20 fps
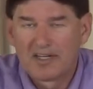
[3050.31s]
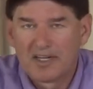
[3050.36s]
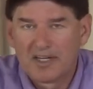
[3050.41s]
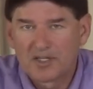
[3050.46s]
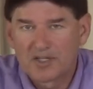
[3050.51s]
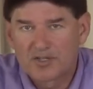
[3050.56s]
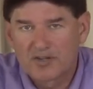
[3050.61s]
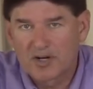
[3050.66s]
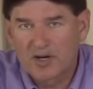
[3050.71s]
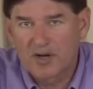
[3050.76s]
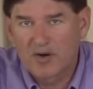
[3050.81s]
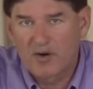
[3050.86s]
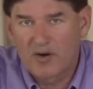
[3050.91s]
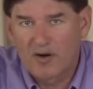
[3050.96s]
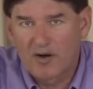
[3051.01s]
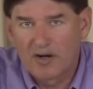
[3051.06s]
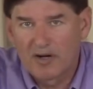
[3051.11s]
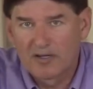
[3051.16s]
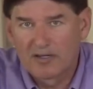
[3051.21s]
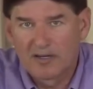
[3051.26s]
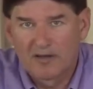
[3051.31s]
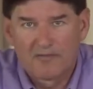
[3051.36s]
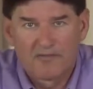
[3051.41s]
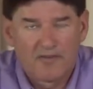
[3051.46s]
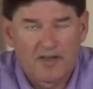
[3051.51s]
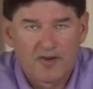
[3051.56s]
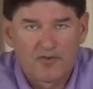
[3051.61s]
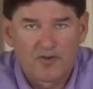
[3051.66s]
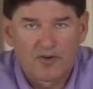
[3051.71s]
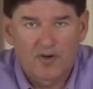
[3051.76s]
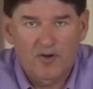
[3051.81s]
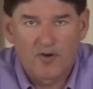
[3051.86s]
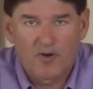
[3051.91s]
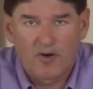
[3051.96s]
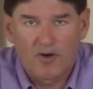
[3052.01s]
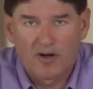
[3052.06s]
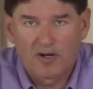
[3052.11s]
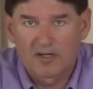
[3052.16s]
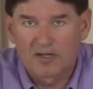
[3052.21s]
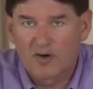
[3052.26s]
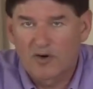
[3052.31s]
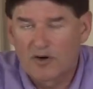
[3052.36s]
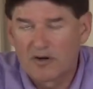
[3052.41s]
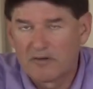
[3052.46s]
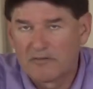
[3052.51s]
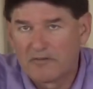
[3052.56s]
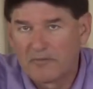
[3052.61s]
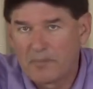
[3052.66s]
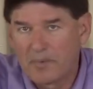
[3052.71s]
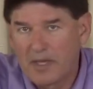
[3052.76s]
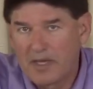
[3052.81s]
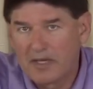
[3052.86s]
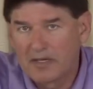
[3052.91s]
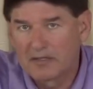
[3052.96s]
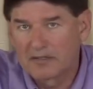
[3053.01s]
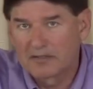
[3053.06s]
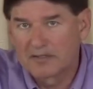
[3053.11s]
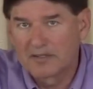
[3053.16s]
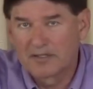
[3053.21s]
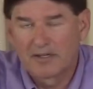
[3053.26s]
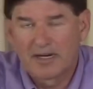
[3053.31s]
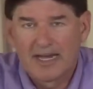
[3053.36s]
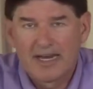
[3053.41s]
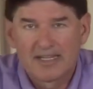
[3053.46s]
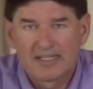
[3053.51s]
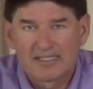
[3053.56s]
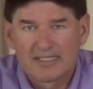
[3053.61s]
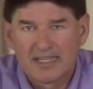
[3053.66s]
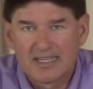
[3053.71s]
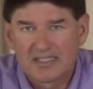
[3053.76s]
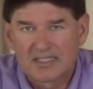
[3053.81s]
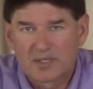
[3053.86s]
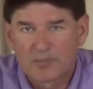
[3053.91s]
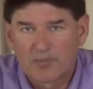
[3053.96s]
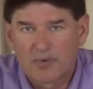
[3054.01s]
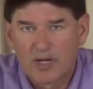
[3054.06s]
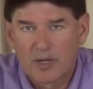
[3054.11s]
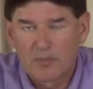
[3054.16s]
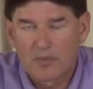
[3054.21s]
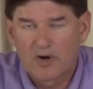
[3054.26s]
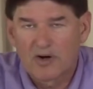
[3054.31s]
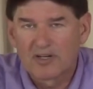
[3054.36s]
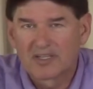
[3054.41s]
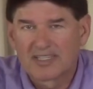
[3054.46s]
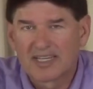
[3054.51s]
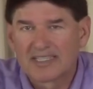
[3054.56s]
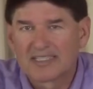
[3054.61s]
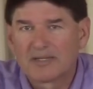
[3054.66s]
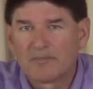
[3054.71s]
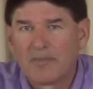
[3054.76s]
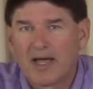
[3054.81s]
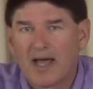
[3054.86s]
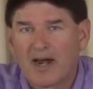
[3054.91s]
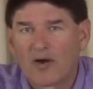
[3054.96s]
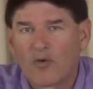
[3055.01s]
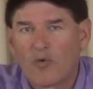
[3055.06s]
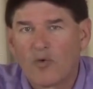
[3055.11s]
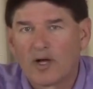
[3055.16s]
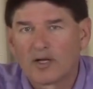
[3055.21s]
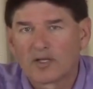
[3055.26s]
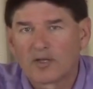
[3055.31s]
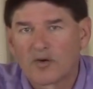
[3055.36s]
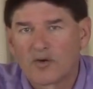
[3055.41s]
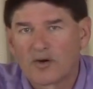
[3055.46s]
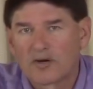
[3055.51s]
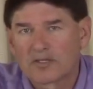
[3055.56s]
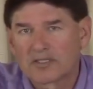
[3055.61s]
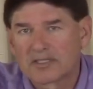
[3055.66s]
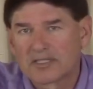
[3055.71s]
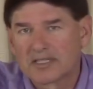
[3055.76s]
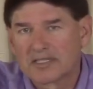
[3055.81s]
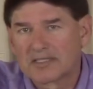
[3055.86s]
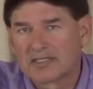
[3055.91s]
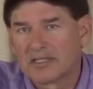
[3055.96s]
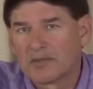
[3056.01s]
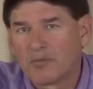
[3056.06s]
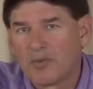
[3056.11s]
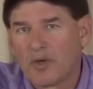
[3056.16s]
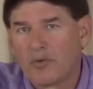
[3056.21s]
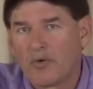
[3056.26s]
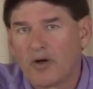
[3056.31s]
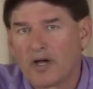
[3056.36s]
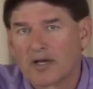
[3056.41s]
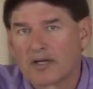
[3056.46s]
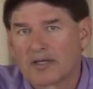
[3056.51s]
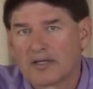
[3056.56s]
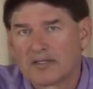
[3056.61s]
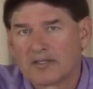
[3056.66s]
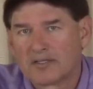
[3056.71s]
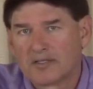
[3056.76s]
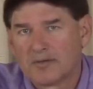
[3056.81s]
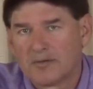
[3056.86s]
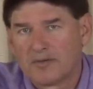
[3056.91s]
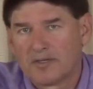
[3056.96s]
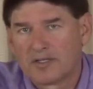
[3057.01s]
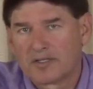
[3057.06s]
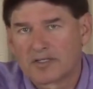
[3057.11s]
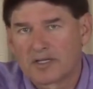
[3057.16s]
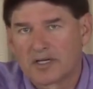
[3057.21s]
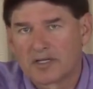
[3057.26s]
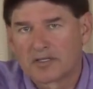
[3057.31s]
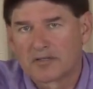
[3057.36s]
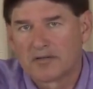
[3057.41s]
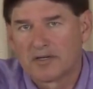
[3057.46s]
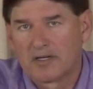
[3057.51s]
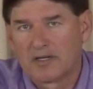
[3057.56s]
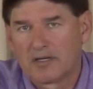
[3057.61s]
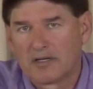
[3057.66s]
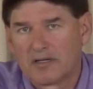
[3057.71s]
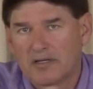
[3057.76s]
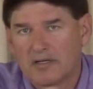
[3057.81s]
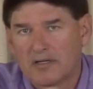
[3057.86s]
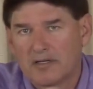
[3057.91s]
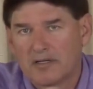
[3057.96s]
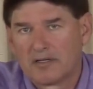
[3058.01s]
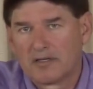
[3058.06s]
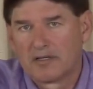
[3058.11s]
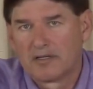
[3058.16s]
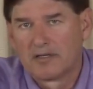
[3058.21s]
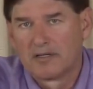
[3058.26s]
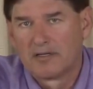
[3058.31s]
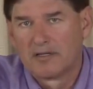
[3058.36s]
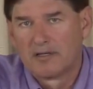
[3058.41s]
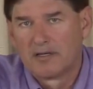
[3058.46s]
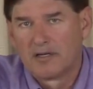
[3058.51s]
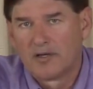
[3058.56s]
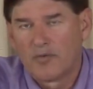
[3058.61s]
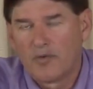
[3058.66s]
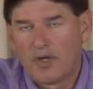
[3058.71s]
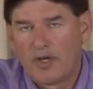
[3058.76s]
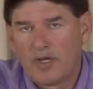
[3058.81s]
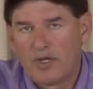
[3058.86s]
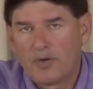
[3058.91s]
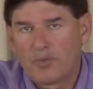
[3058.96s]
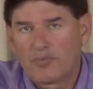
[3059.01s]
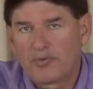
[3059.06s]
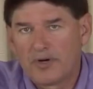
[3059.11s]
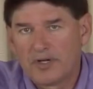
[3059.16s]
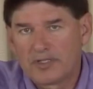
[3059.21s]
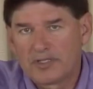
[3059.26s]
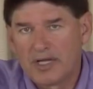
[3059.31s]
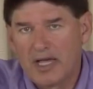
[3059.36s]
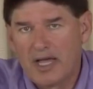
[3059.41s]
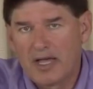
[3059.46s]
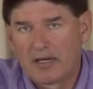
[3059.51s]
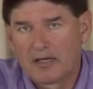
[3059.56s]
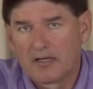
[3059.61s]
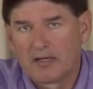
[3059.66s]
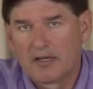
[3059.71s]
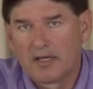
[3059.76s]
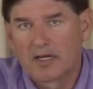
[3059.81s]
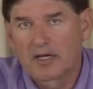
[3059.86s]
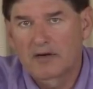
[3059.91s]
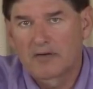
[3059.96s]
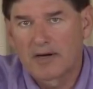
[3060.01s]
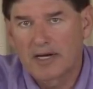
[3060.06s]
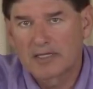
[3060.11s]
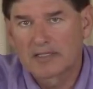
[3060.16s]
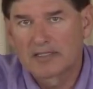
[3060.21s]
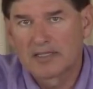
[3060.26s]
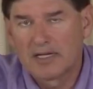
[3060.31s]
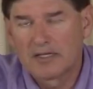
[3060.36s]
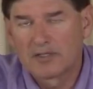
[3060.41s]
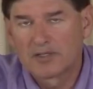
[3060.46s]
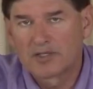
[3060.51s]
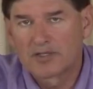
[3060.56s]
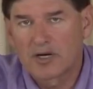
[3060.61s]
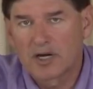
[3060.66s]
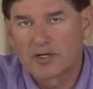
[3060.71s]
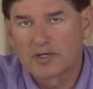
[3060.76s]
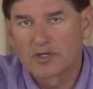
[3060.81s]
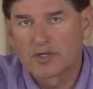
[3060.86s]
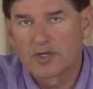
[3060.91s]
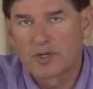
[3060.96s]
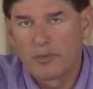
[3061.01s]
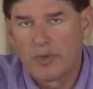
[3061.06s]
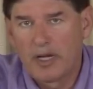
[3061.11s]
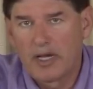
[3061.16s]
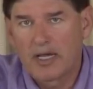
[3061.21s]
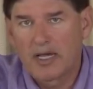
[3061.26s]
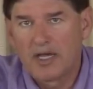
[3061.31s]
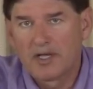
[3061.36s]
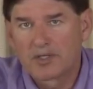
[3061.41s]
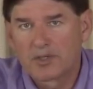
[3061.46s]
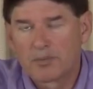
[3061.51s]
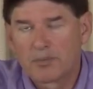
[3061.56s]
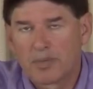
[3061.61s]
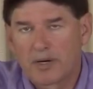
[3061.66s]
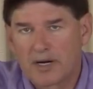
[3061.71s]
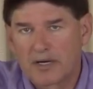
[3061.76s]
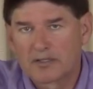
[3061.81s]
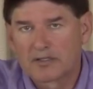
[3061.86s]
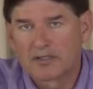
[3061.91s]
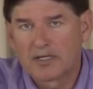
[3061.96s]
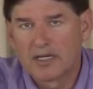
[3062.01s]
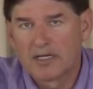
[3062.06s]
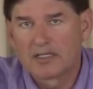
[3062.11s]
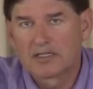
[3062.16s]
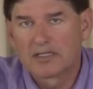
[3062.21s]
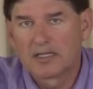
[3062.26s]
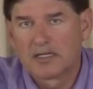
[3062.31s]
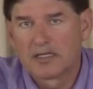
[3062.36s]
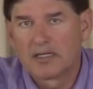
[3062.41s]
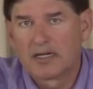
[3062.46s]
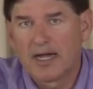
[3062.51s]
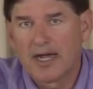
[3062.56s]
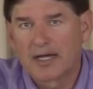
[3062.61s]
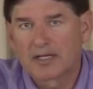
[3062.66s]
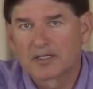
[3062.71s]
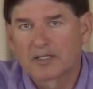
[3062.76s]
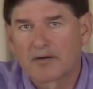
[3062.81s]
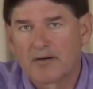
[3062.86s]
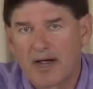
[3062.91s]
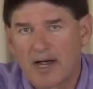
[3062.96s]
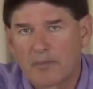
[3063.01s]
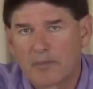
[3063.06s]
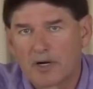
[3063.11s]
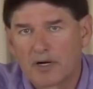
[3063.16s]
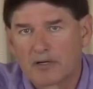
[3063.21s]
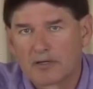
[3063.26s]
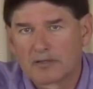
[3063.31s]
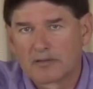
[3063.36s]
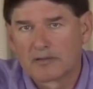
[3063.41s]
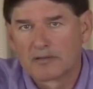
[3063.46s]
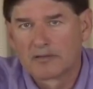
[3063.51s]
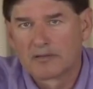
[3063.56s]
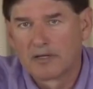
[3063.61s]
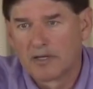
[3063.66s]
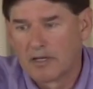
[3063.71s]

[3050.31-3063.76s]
a district court, a federal court, court of appeals, United States Supreme Court, doesn't matter what court system we walk into in this country. When you present the correct sentence structure, communication, parse, syntax, grammar,